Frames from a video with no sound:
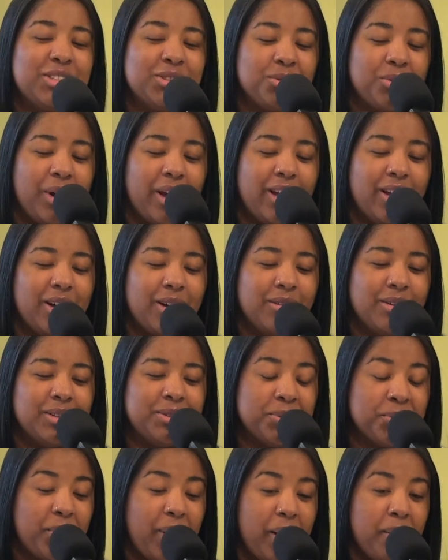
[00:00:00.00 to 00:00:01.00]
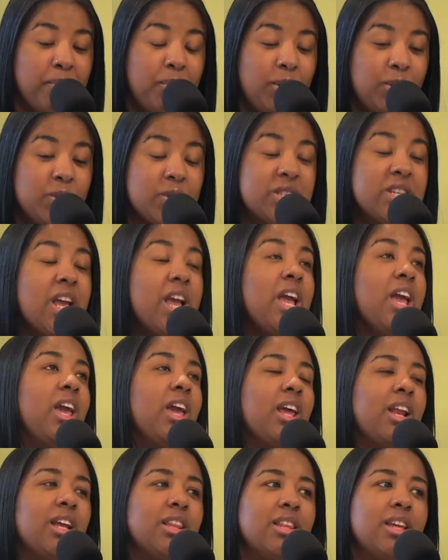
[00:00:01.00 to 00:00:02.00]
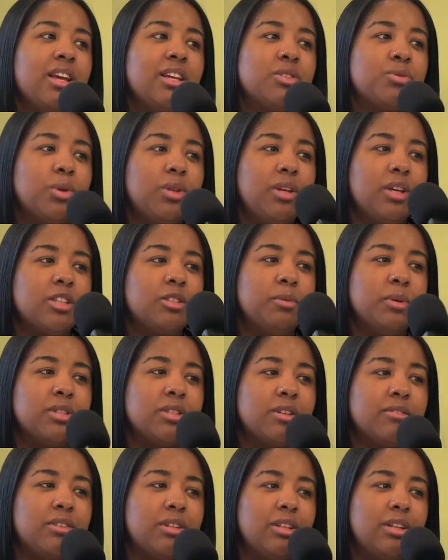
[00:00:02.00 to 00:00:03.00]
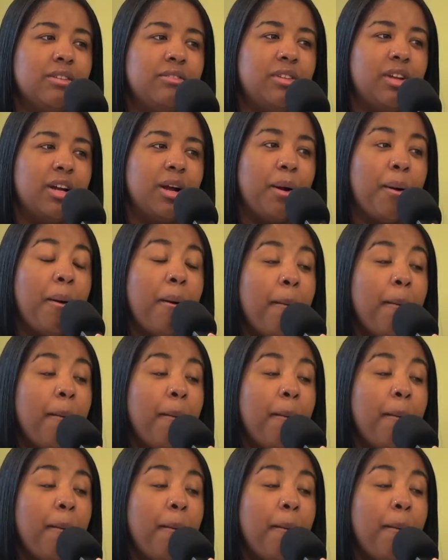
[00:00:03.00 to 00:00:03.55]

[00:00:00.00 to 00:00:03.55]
your raincoat, get your rain boots. I think it's really expensive to live there.